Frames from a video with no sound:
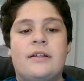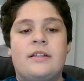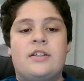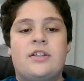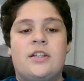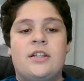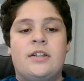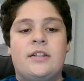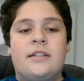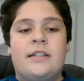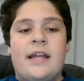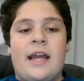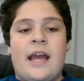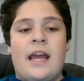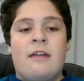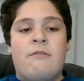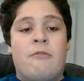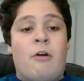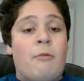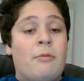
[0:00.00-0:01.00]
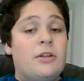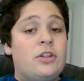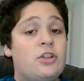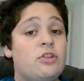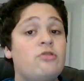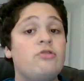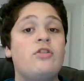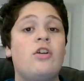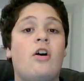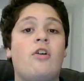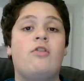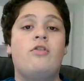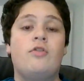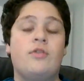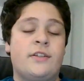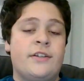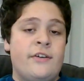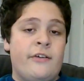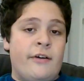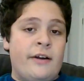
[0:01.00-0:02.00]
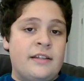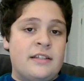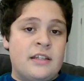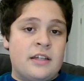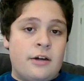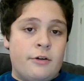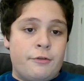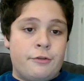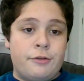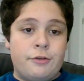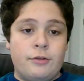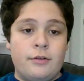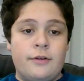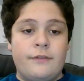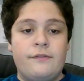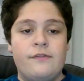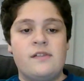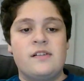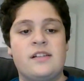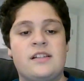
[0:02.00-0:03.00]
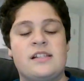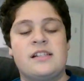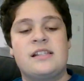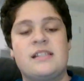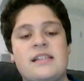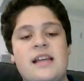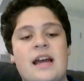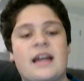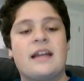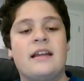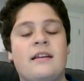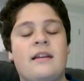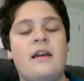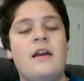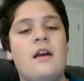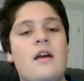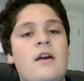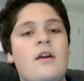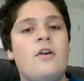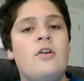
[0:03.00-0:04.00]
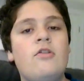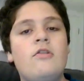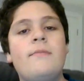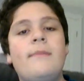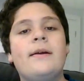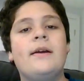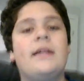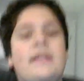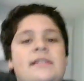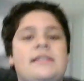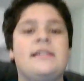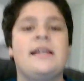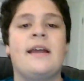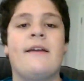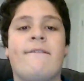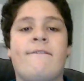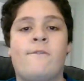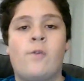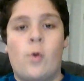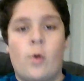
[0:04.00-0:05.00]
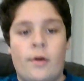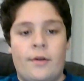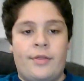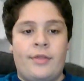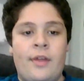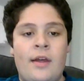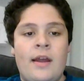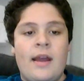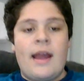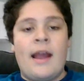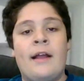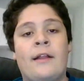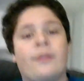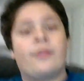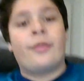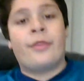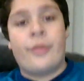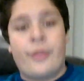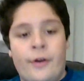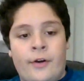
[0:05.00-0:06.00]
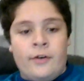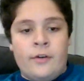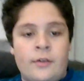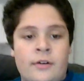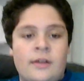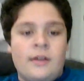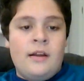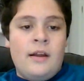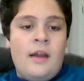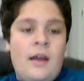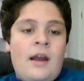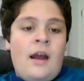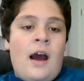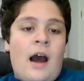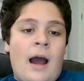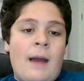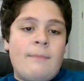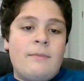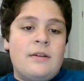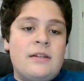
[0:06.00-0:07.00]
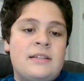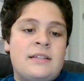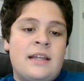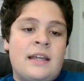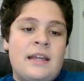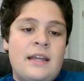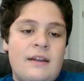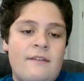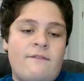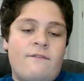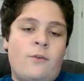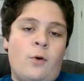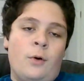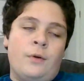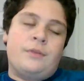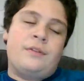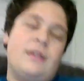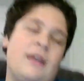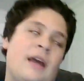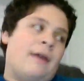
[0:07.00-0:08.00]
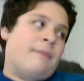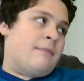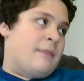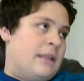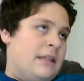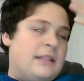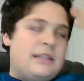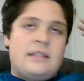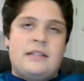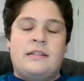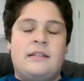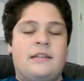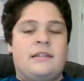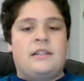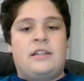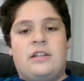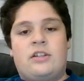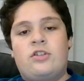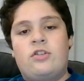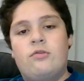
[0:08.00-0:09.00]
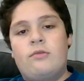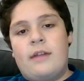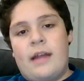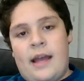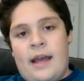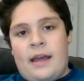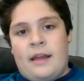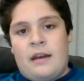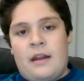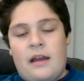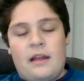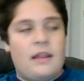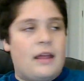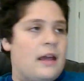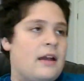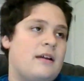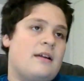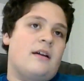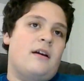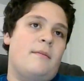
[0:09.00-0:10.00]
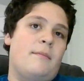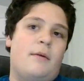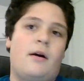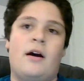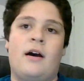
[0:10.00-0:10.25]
and Sudan. Well, we do know who's going to go through in first and second. Who am I going to say fourth and third? I'm going to say in fourth, yeah, this is easy. Sudan, like, come